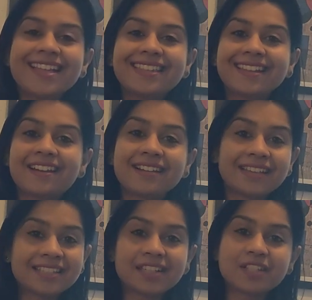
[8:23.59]

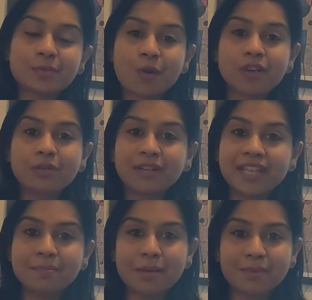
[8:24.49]
It's a small
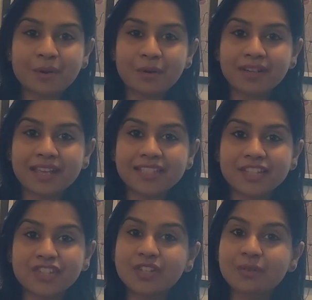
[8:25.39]
20-member
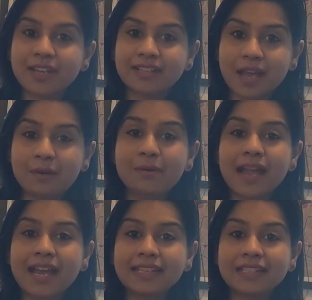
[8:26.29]
organization right now,
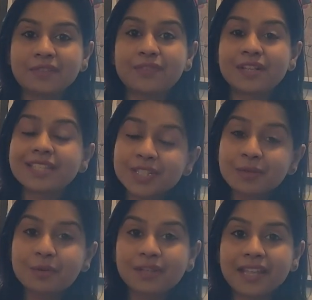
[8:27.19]
and the first
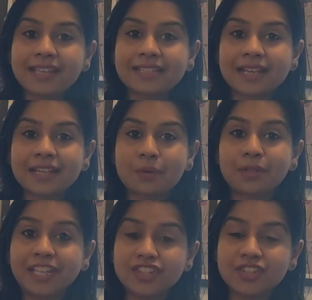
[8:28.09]
role is
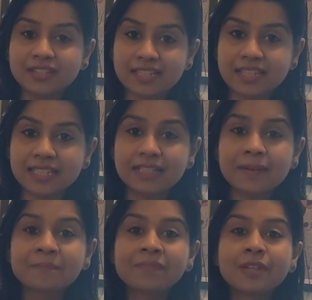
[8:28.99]
around teaching assistant.
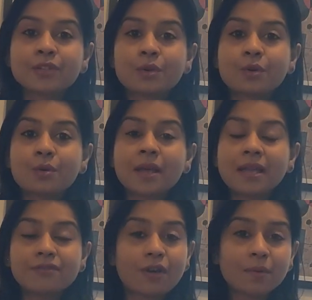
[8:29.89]
So
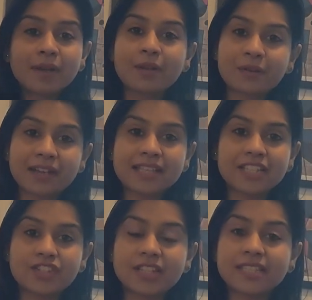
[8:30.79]
for my
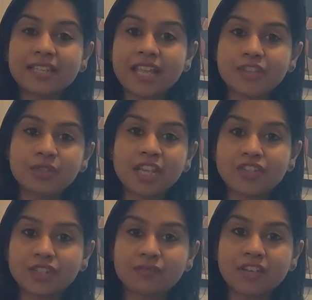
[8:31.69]
organization, it's an
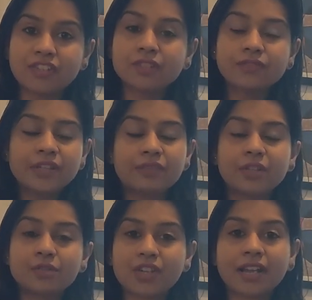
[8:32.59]
education venture. Feel
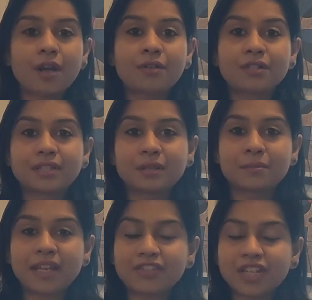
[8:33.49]
free to check out
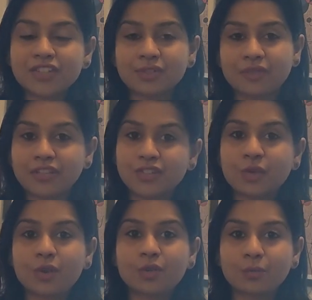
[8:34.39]
my education venture
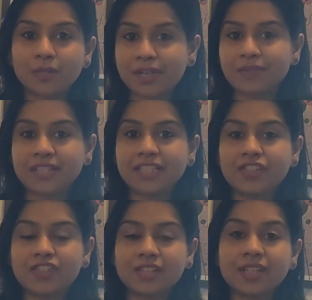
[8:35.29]
called Global Governance
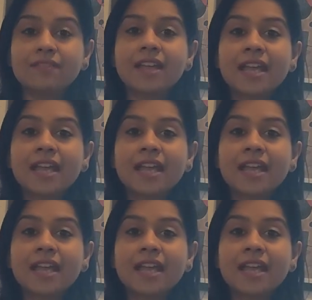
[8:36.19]
Initiative.